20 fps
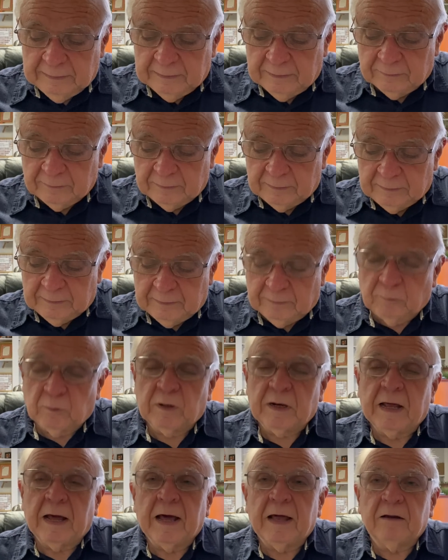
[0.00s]
on the
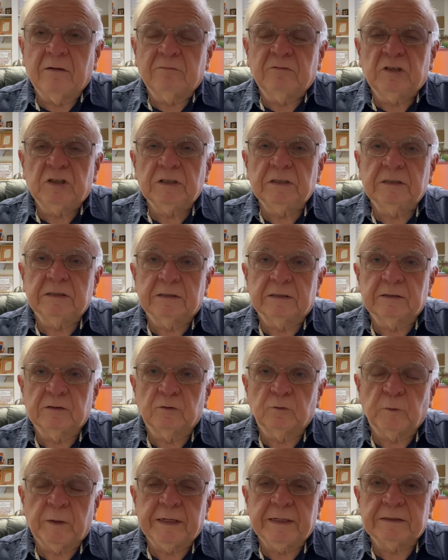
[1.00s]
night of Jesus'
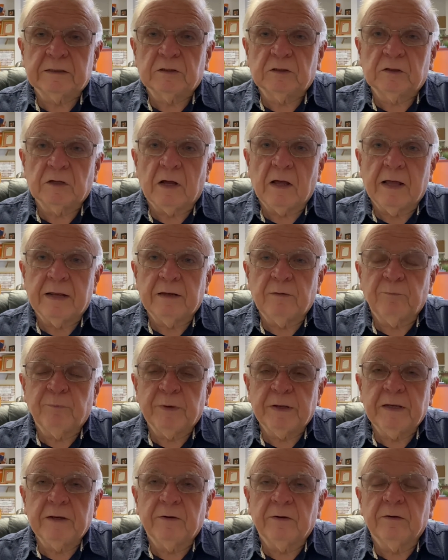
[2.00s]
rest, John and
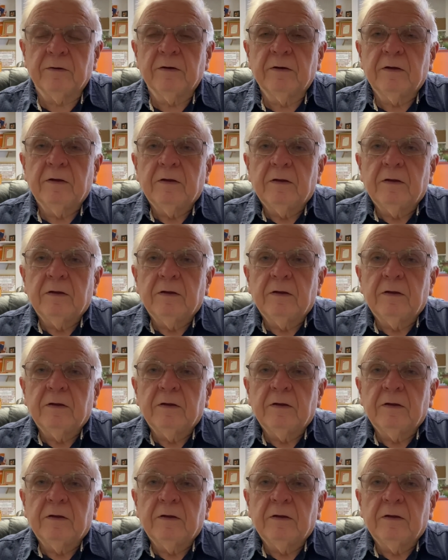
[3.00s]
Peter,